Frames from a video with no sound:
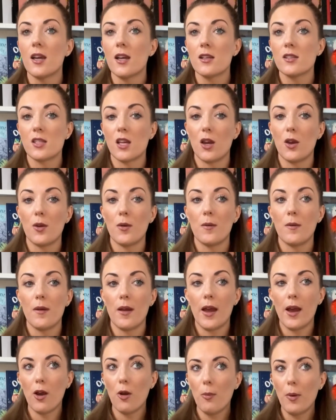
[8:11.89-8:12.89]
So
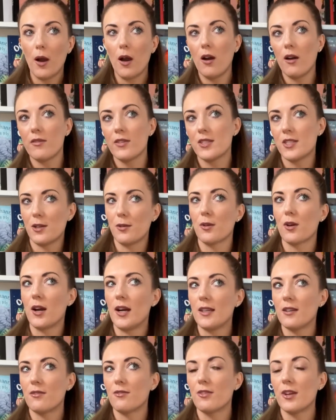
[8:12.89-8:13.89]
our part of the deal
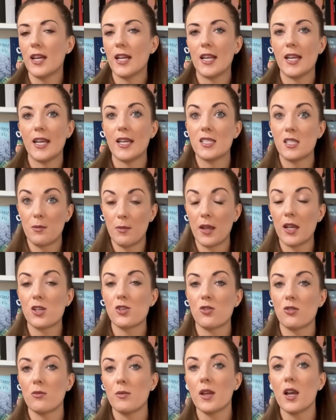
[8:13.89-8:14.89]
kind of really is to make
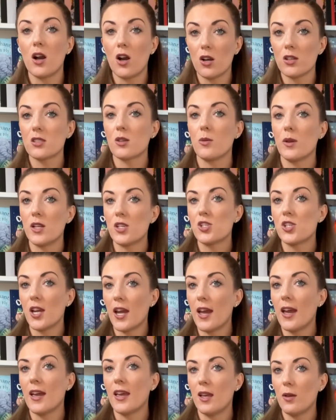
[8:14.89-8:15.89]
sure that we ask which
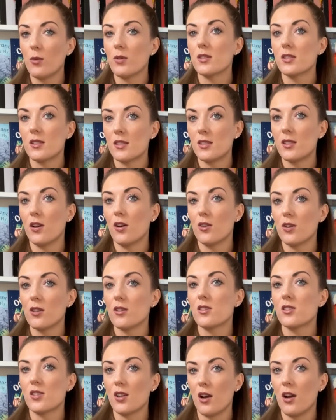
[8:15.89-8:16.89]
chair he wants to sit on at
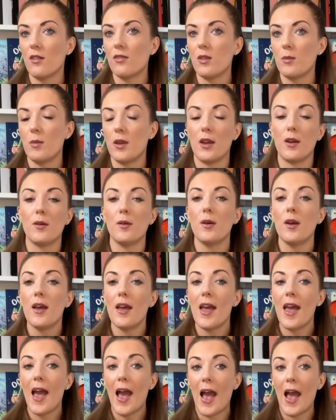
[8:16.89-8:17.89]
the start of the meal.
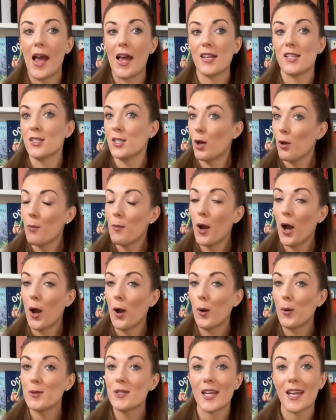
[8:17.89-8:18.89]
And lo and
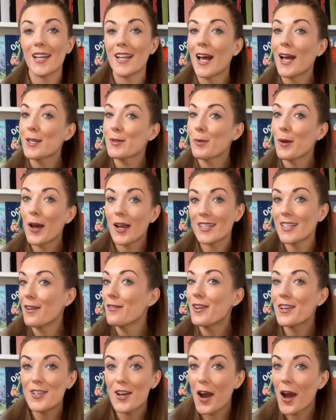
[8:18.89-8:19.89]
behold, it has worked
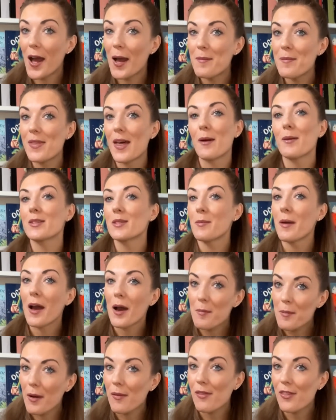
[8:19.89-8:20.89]
every time. That was about
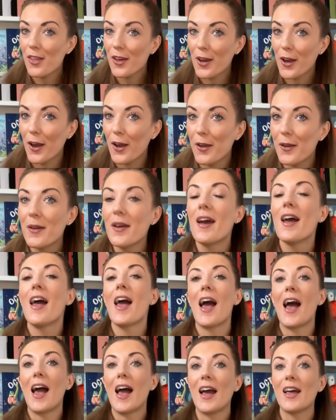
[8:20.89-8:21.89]
a month ago,
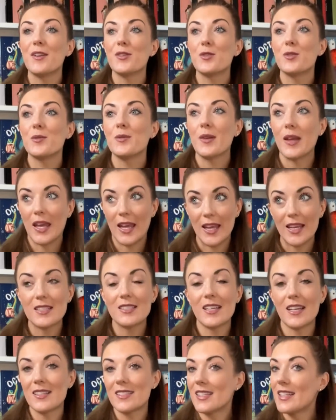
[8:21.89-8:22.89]
and he
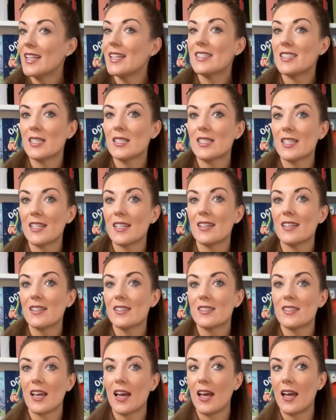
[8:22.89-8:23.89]
sits and eats his
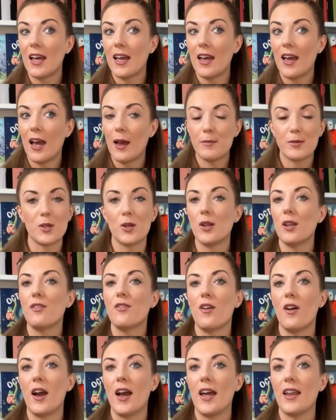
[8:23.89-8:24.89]
dinners absolutely
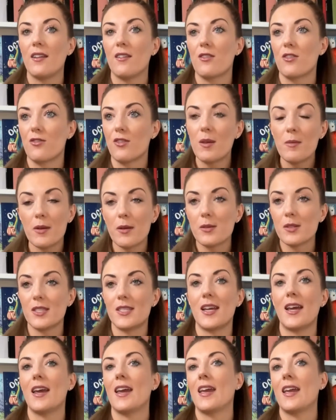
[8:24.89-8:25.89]
fine. 3 meals a
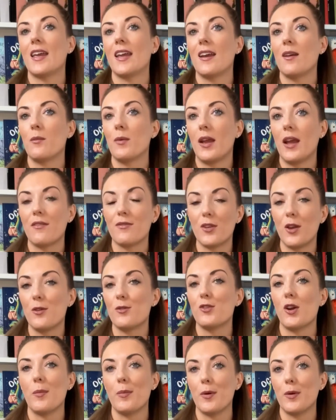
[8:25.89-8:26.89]
day, we have no
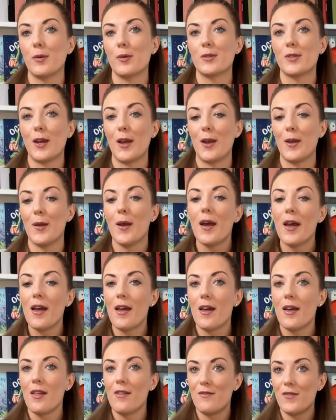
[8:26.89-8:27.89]
trouble. So
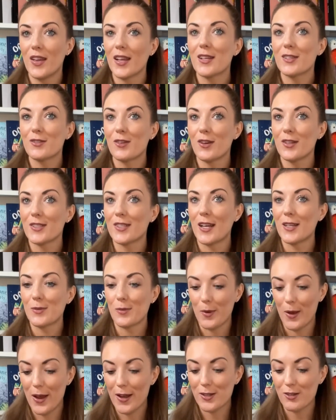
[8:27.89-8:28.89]
fingers crossed that's
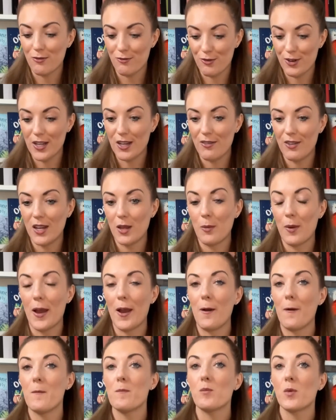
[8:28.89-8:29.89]
worked really, really
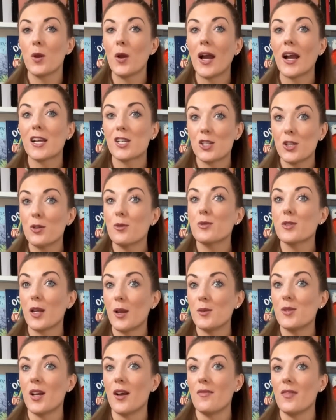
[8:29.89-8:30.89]
well. We've actually
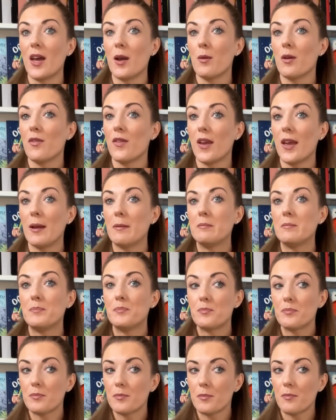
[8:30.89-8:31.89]
also done that with
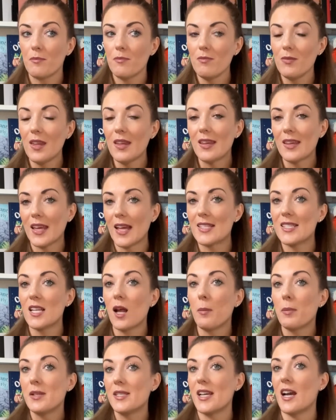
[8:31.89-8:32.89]
him getting
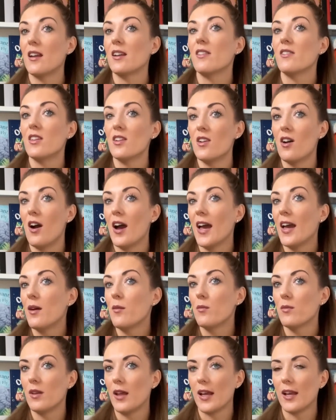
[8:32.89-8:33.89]
up and down in the night,
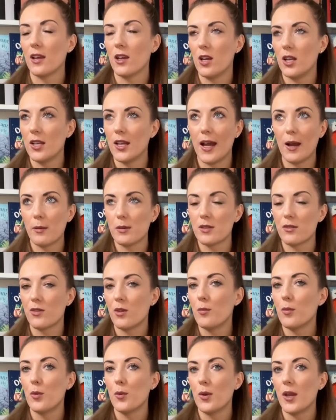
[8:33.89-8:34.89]
like early hours of the
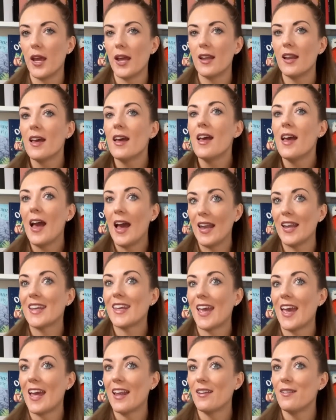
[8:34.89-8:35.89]
morning. And
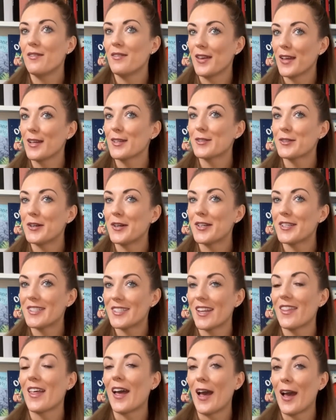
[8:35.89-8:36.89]
again, fingers
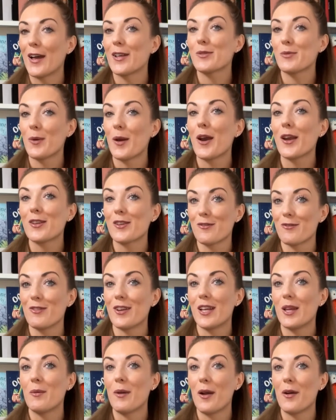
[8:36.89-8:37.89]
crossed, that has worked
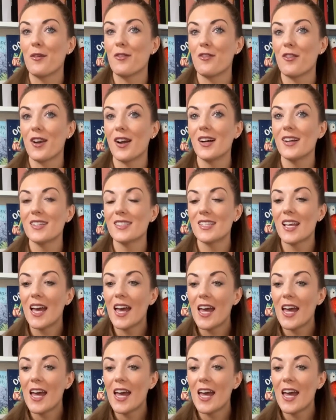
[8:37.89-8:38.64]
really well for us.